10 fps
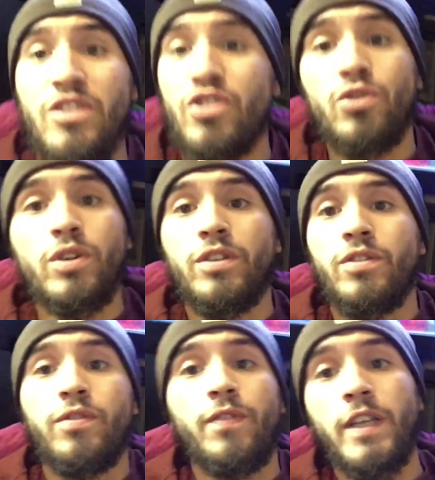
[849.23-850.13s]
enjoyed
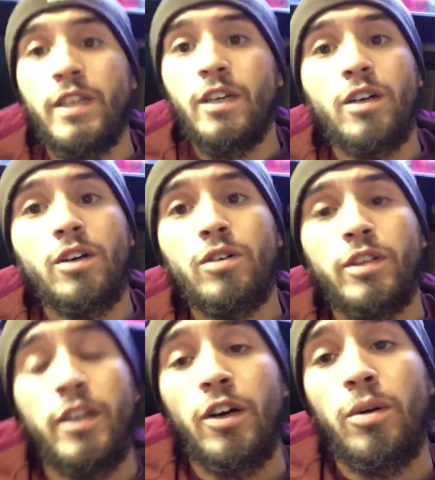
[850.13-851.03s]
this video,
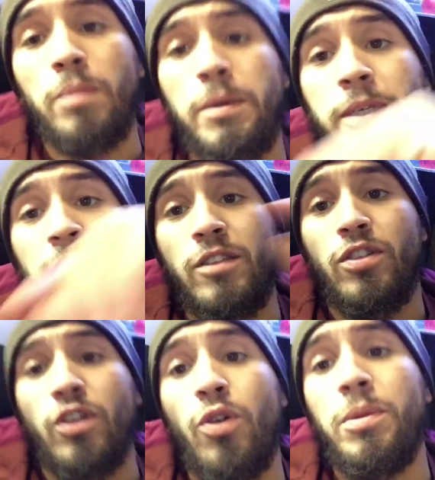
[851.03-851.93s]
you know, maybe getting
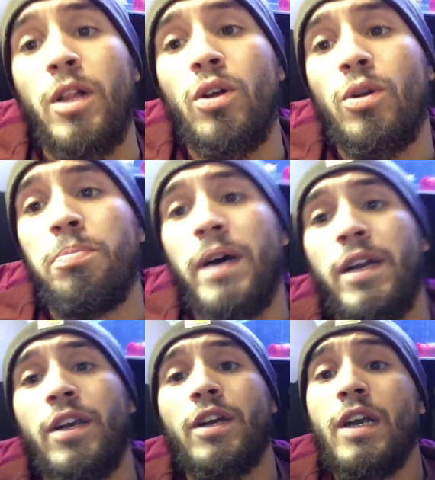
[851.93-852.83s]
to know me a little
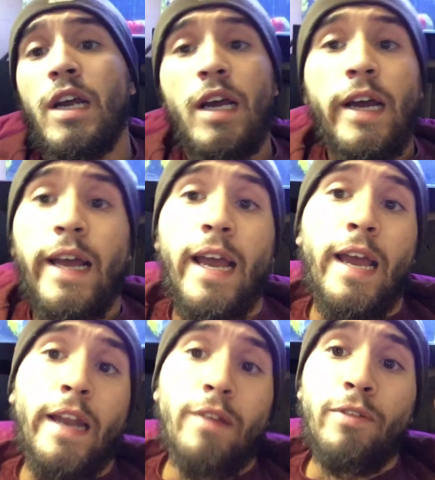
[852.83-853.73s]
better.
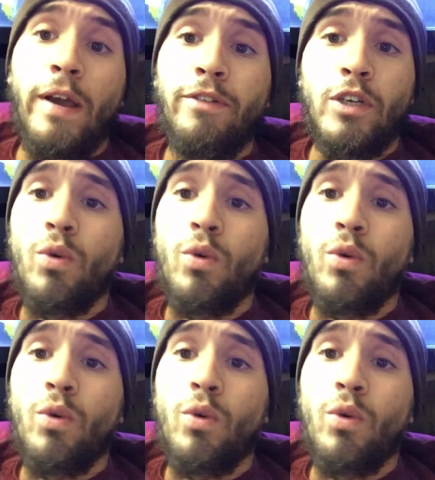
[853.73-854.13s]
And if you have any